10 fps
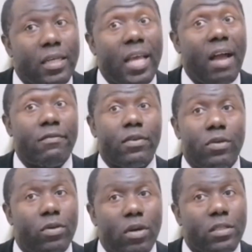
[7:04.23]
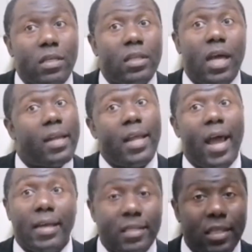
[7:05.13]
They have gotten an
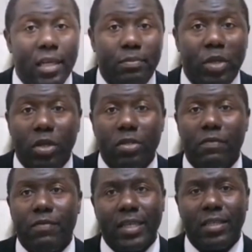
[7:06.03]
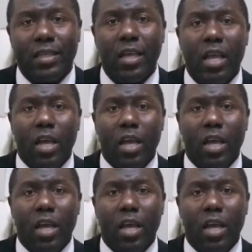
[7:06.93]
accident because of fatigue.